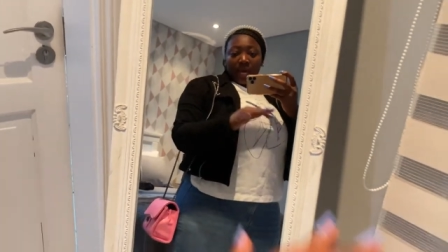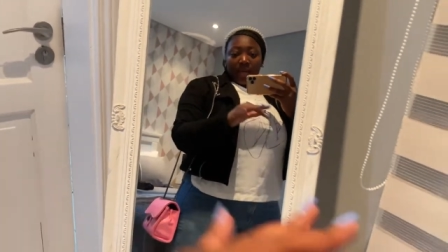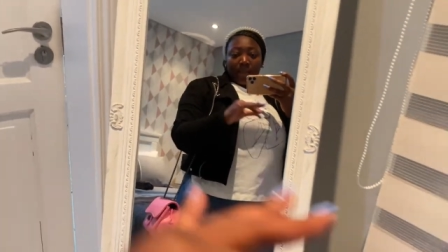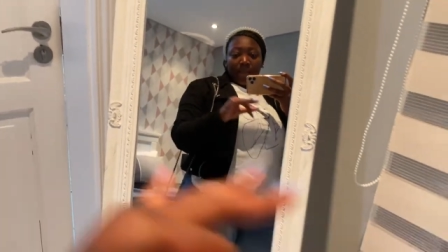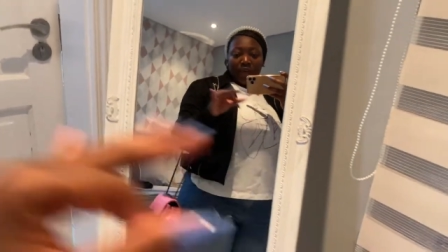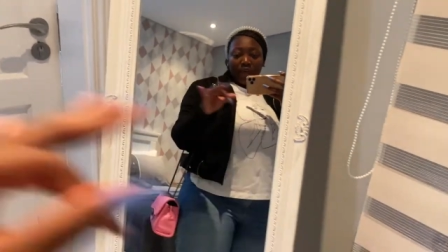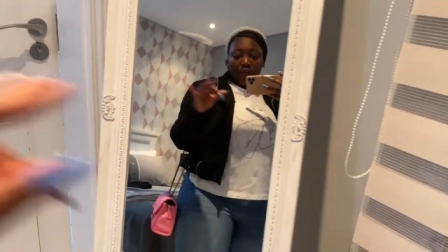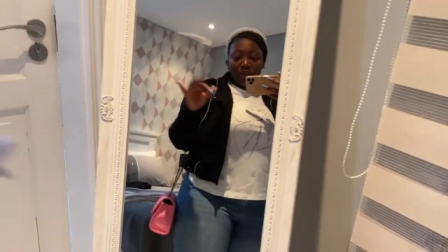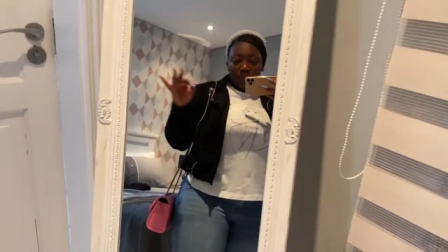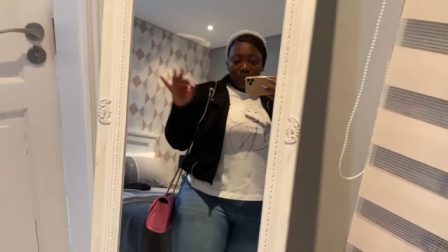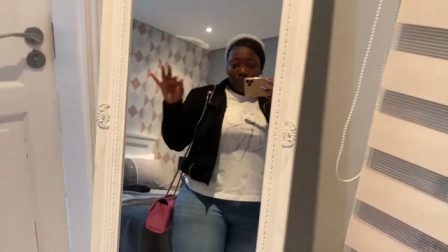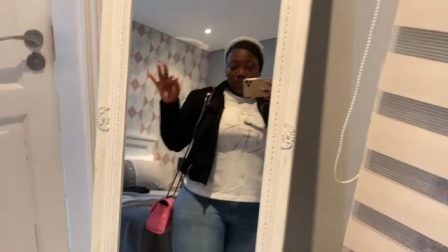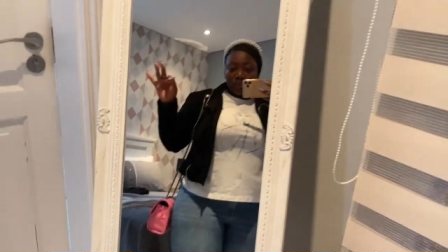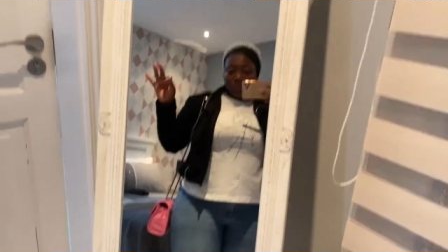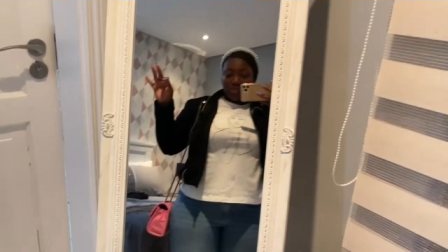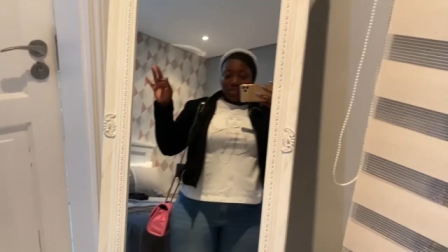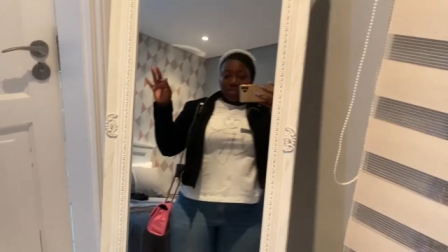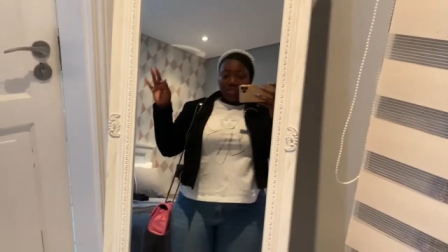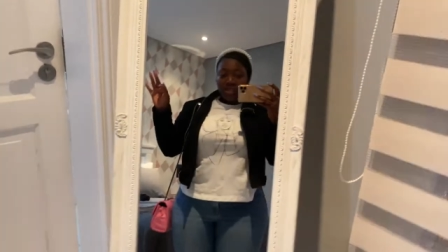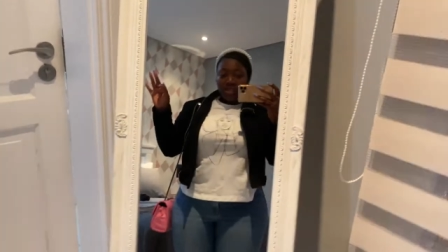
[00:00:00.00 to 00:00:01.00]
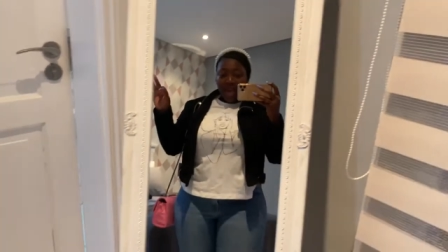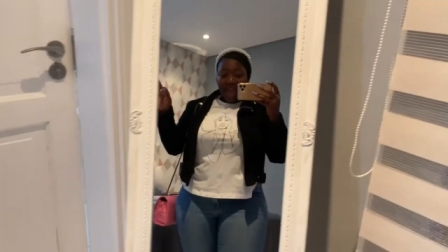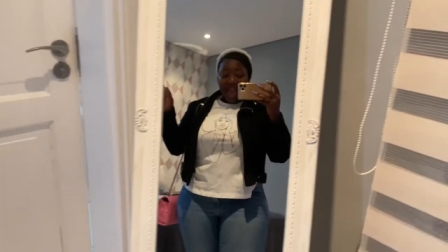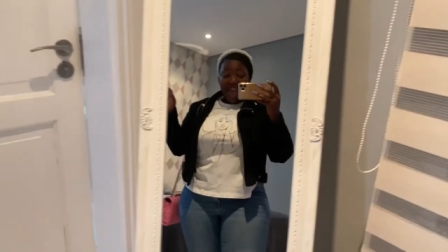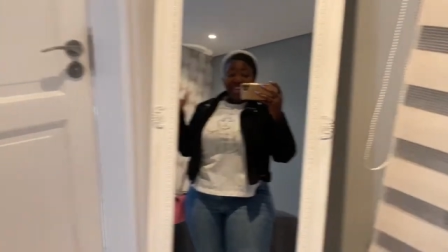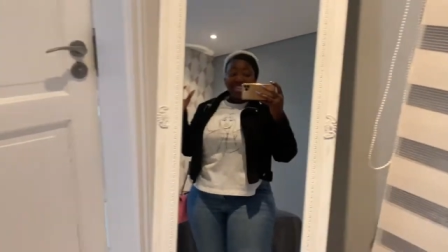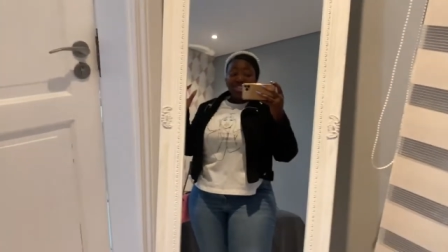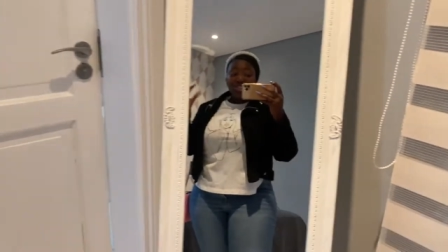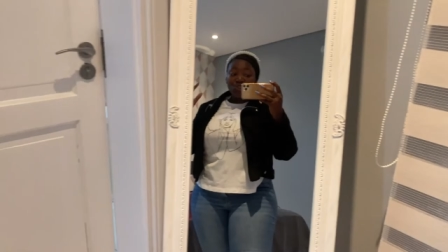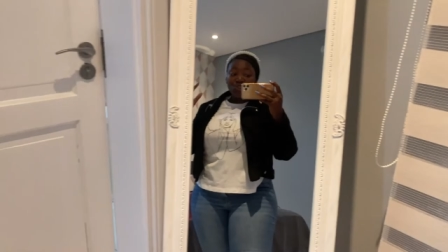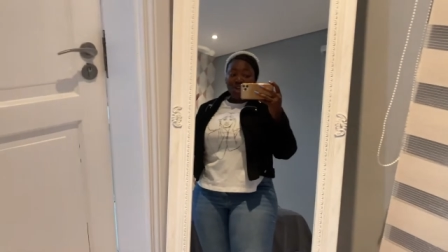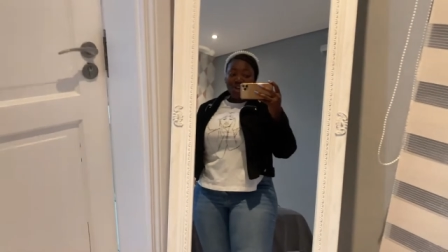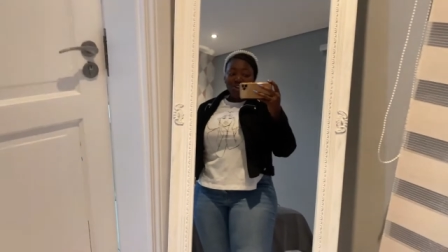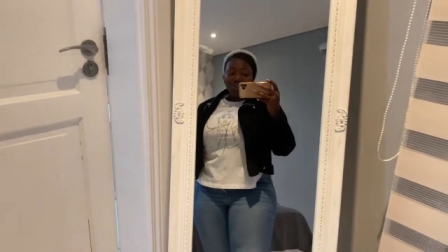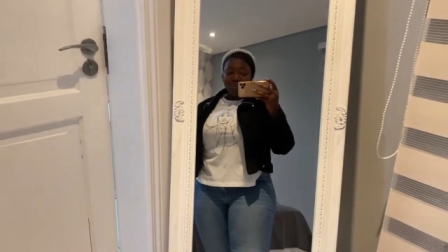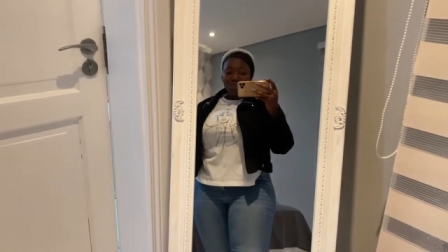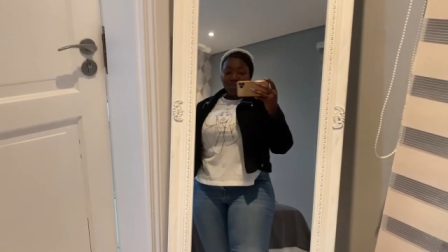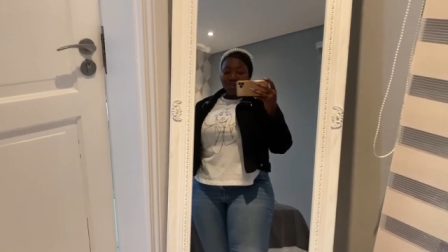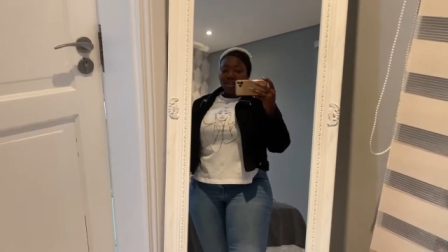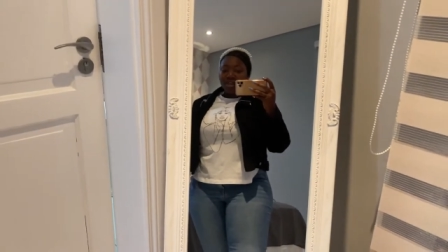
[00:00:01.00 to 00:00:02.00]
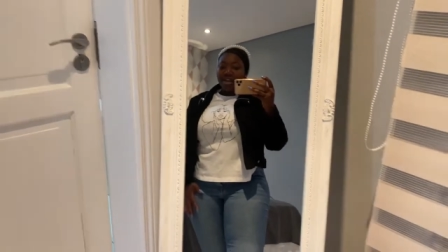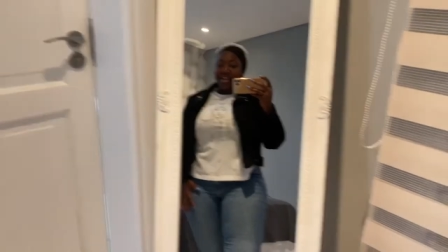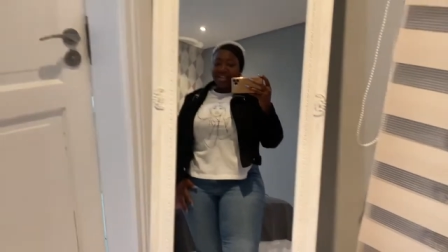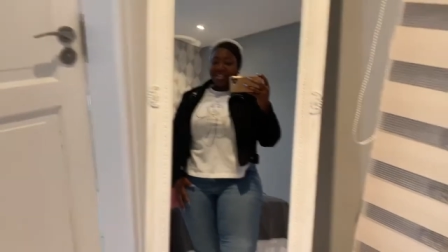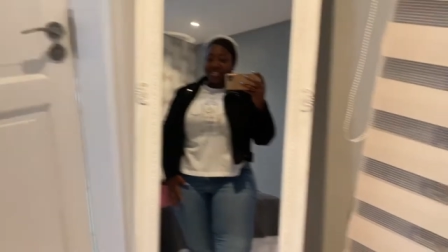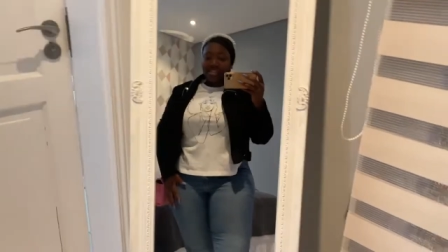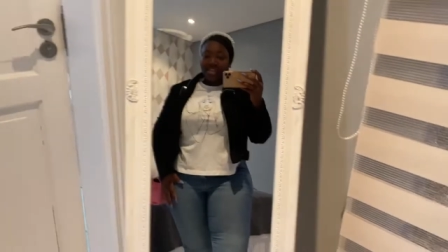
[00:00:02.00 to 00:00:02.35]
because I struggle, guys.